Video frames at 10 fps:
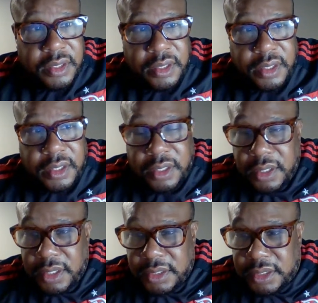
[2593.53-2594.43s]

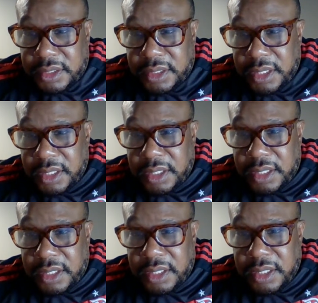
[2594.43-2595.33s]
Let's
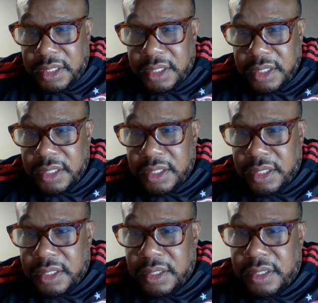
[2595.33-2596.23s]
see.
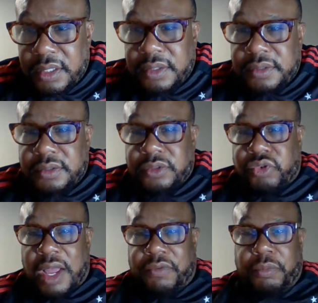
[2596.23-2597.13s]

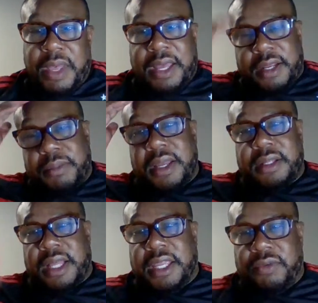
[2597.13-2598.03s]
Travelmatic,
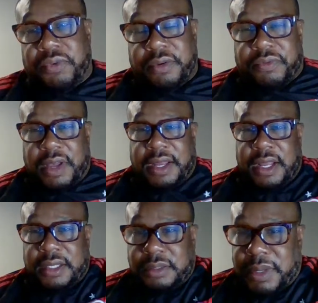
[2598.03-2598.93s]
man. Thank you for the
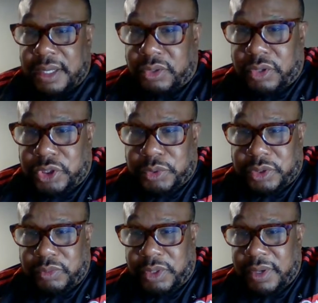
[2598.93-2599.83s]
$5, man. I thought you was
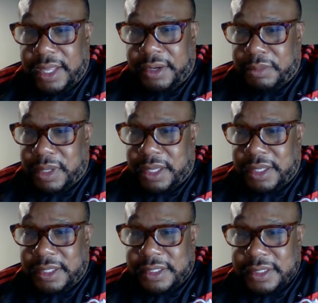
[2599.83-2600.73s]
a real hater, man.